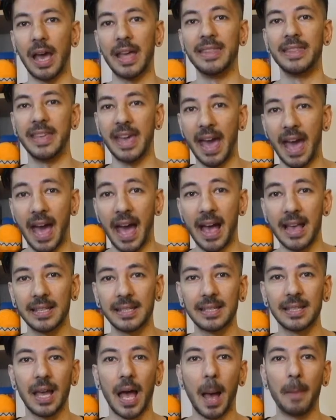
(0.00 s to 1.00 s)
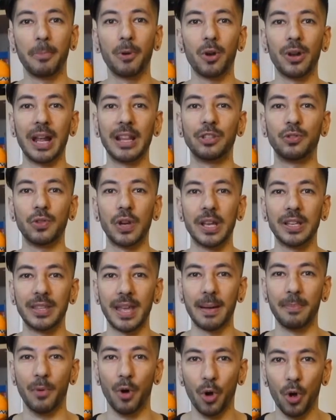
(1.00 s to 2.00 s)
yes, I'm gonna drink
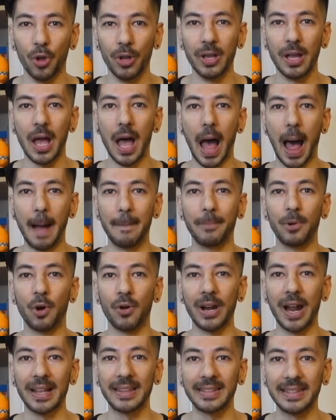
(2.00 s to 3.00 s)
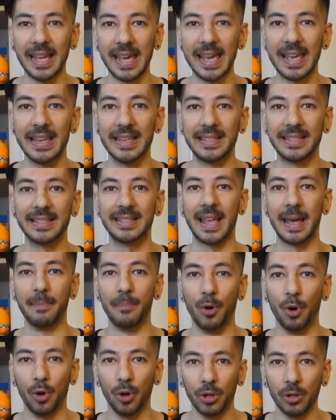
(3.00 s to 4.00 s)
them all. I'm gonna taste them
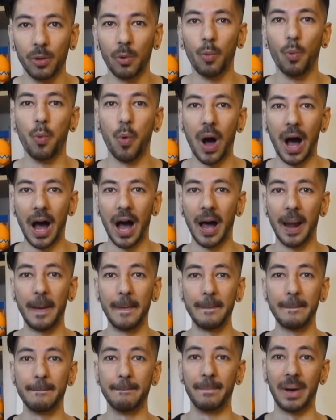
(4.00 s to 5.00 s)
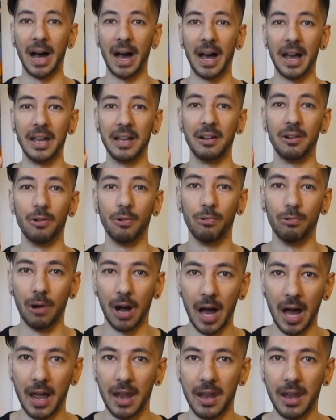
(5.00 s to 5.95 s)
all one by one.